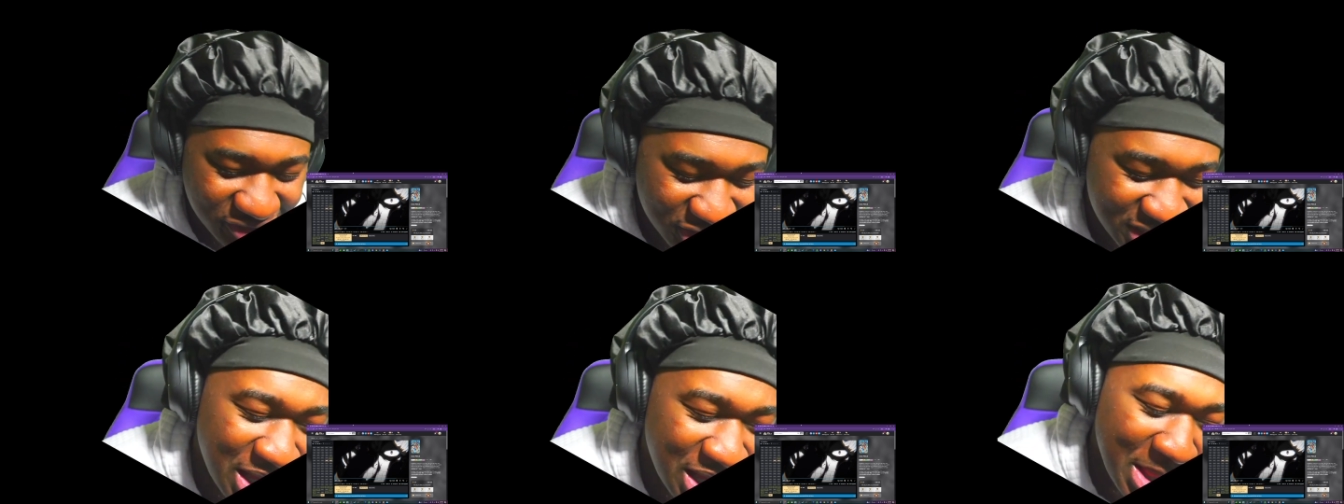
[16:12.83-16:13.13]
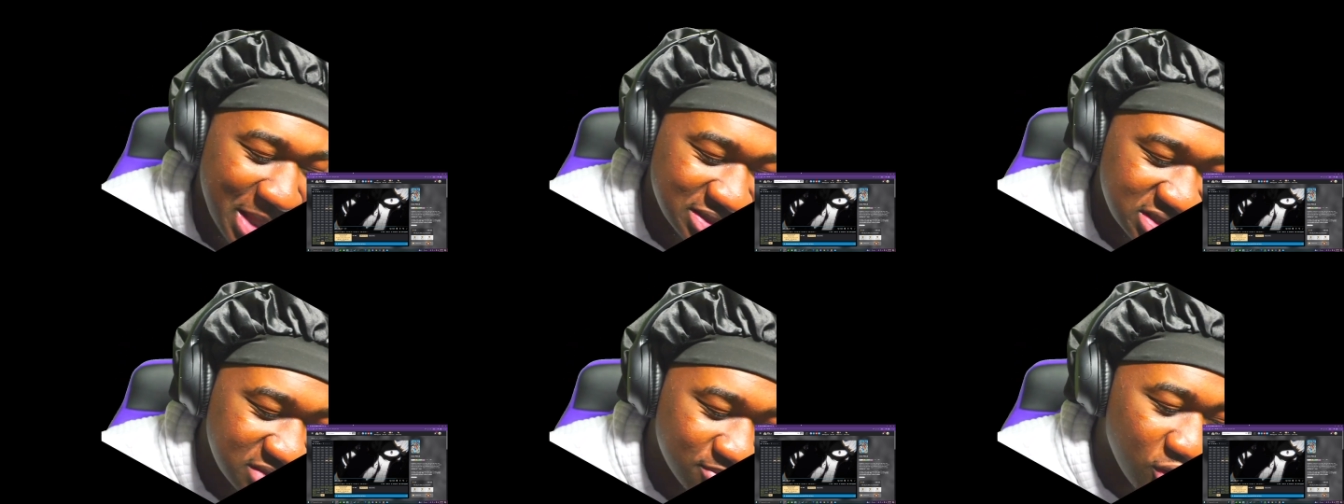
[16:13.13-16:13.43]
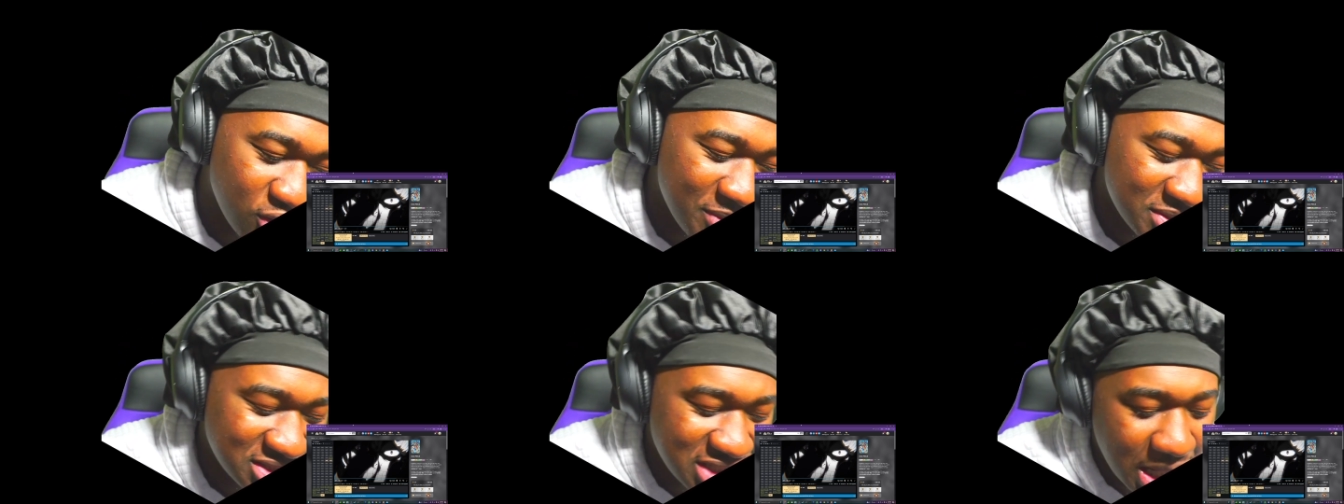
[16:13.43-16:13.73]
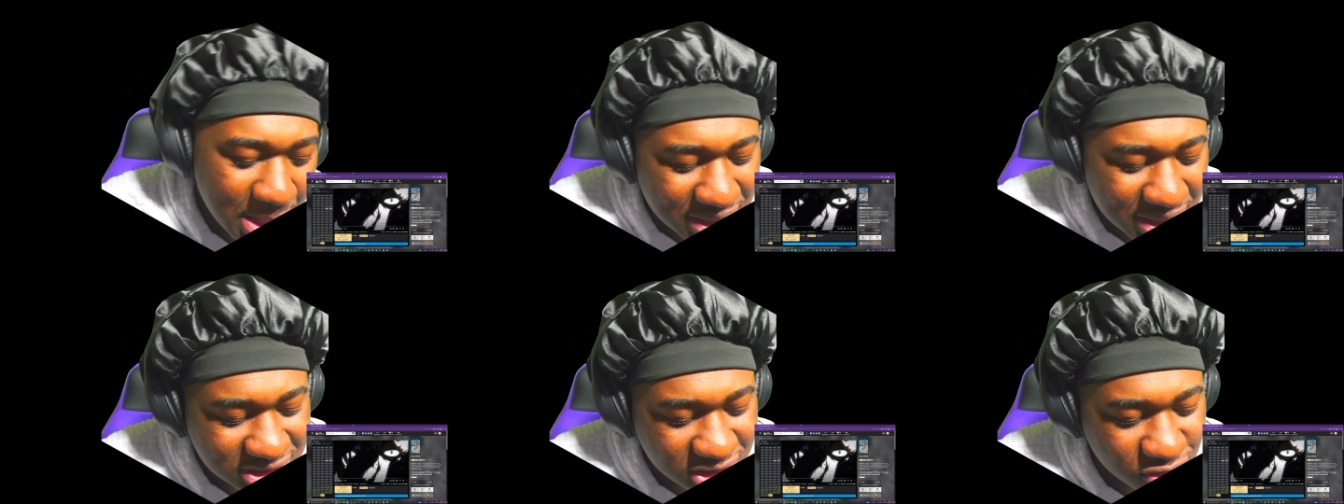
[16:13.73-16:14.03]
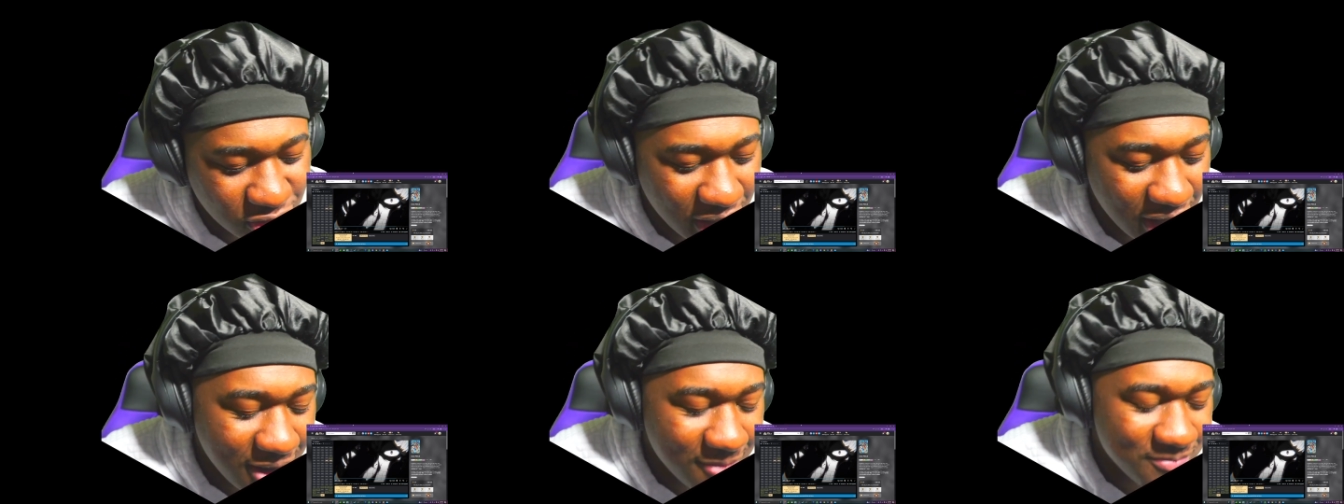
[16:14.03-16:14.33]
Y'all like to see more. Make sure y'all like,
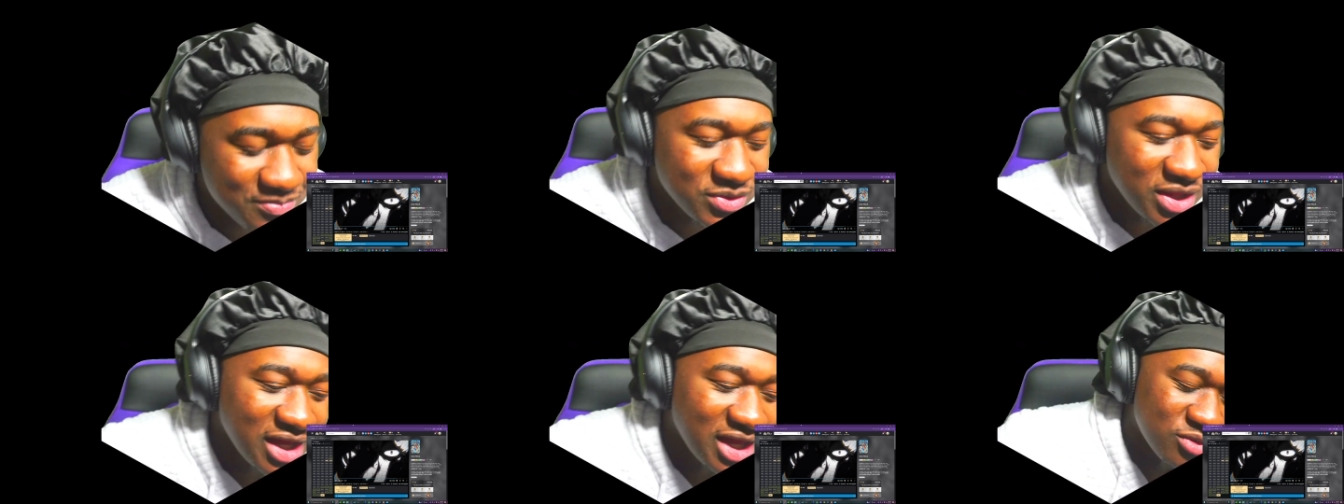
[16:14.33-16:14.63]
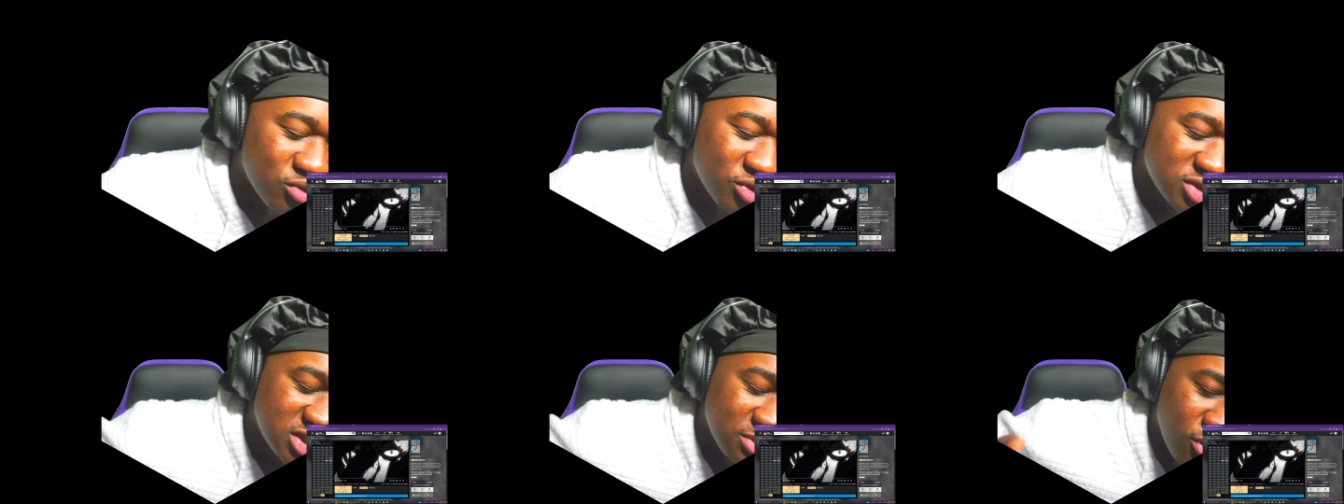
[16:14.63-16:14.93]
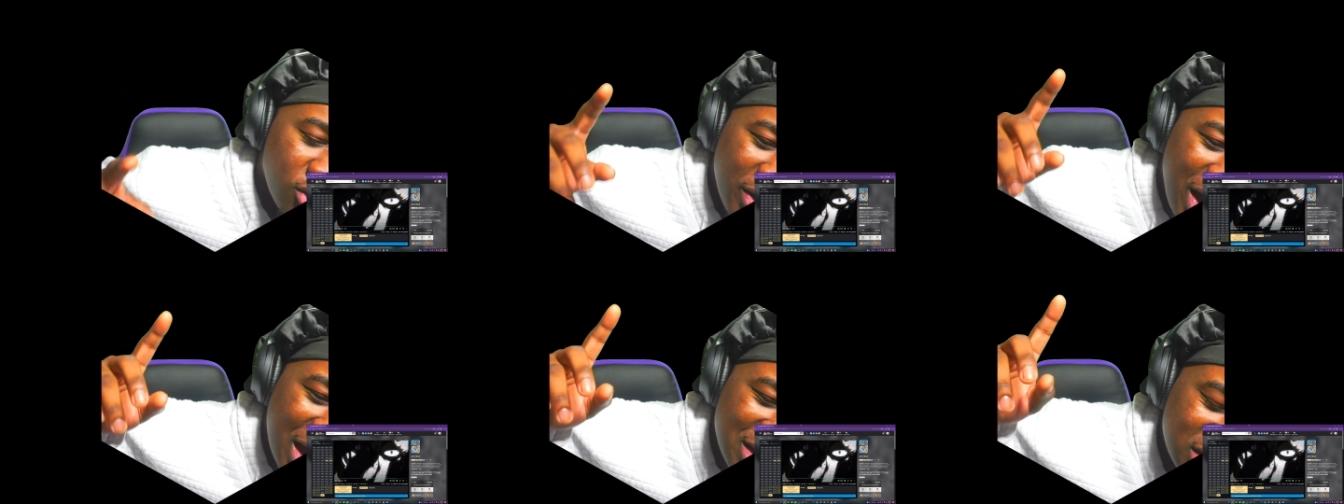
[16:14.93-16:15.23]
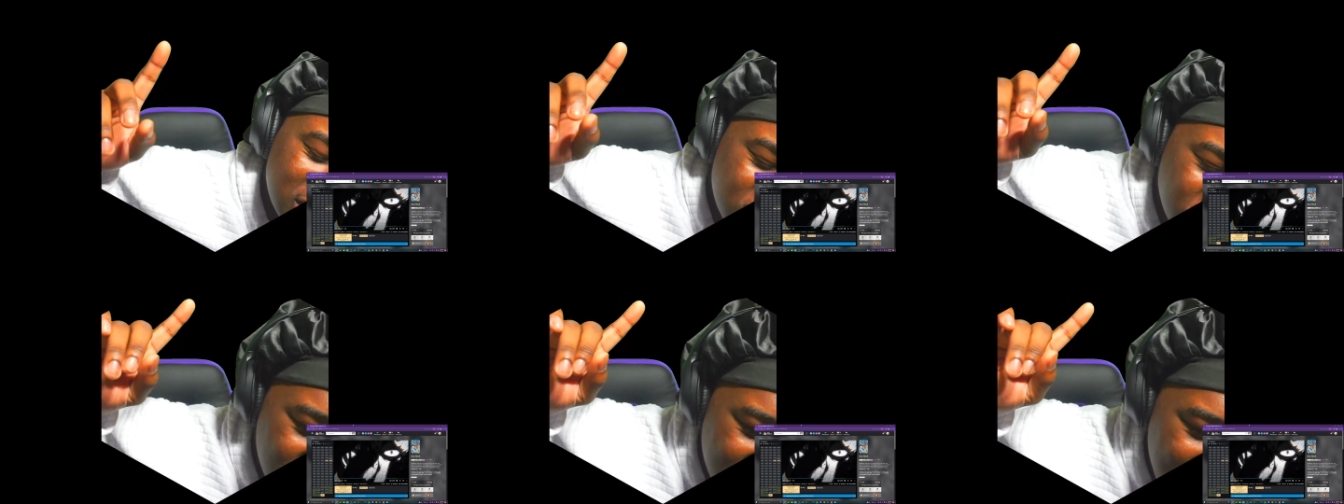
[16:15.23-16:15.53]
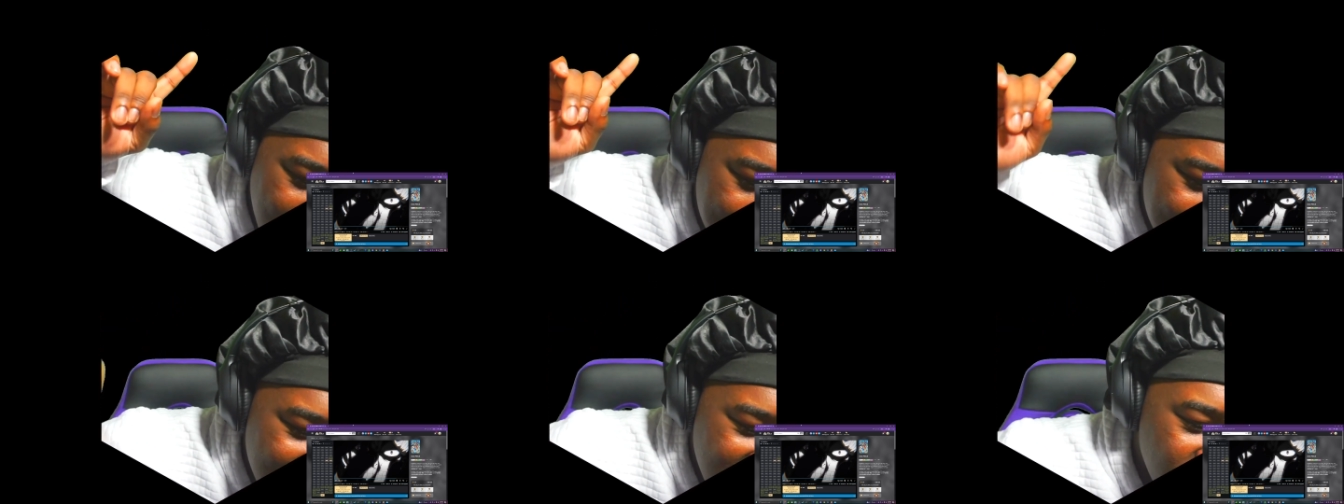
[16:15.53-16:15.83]
subscribe. You wanna see more reactions? Turn on
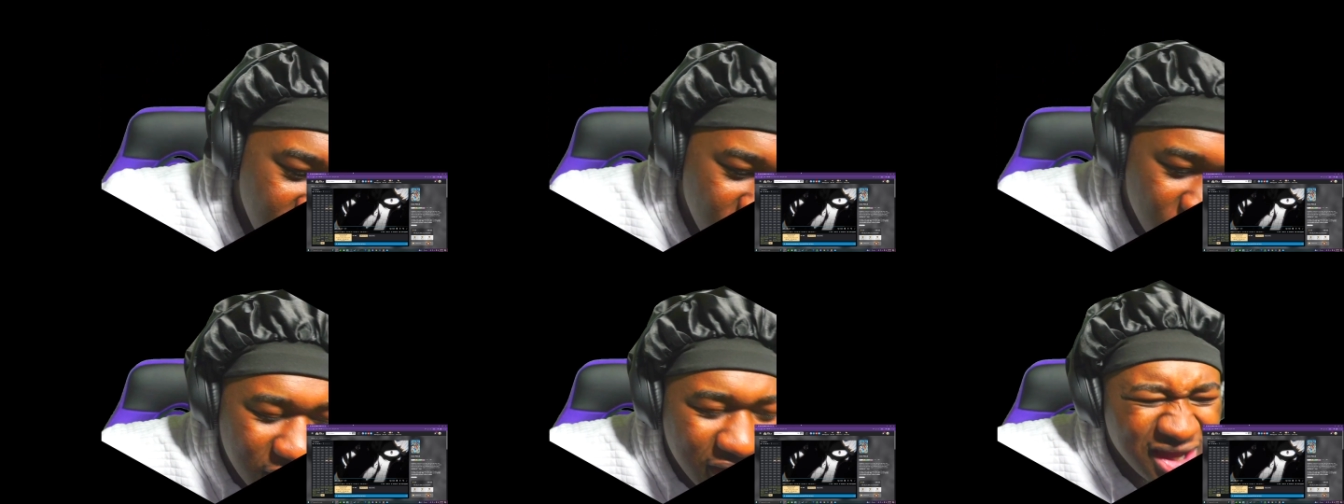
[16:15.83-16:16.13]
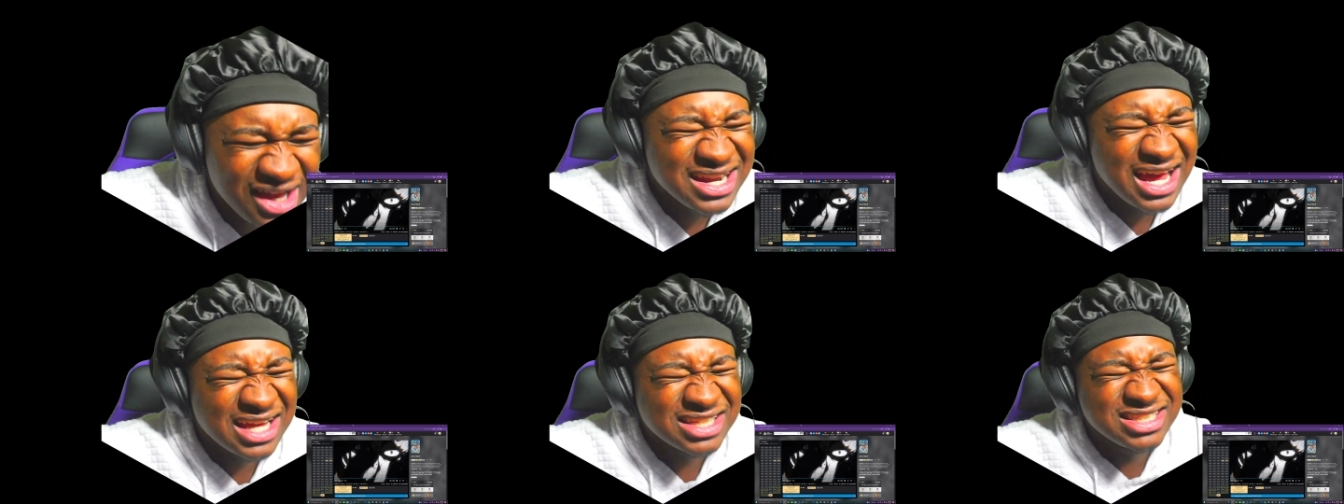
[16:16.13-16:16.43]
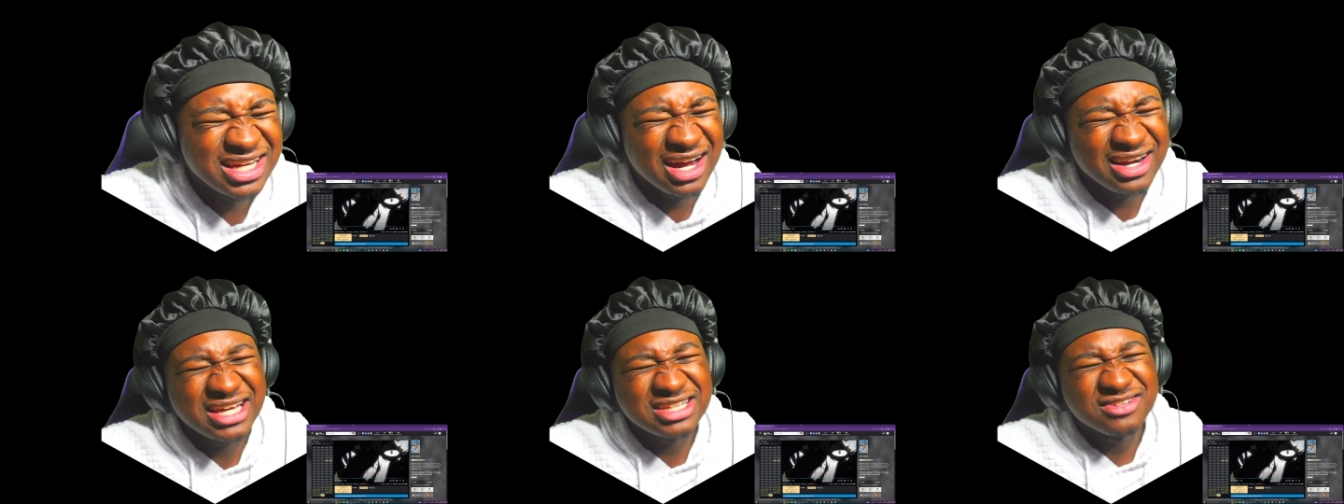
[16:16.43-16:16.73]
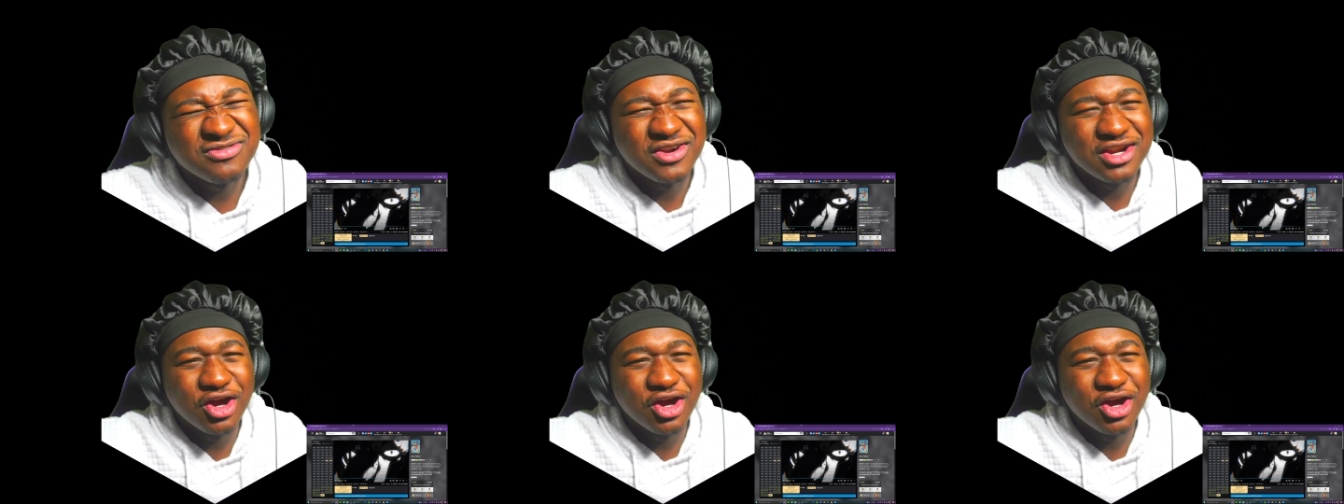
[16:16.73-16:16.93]
that bell. And I'll see y'all next video.